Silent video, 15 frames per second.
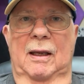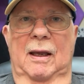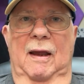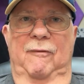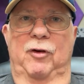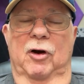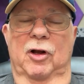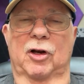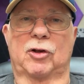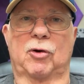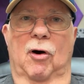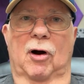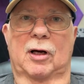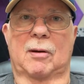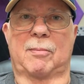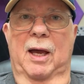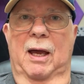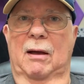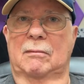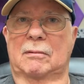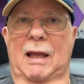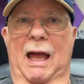If you're going to talk
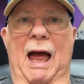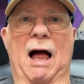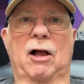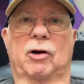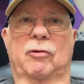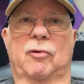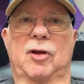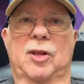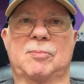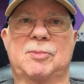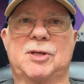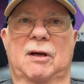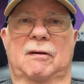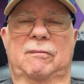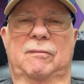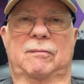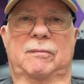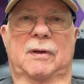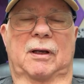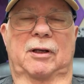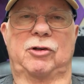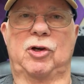about algorithms on
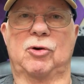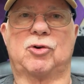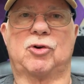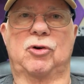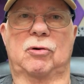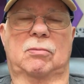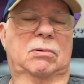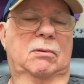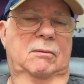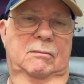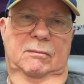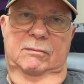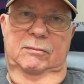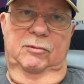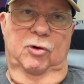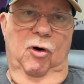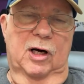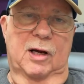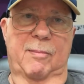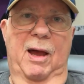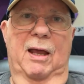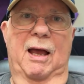YouTube,
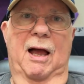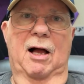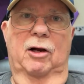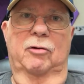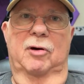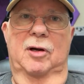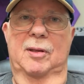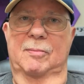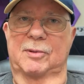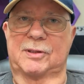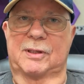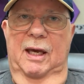talk about algorithms.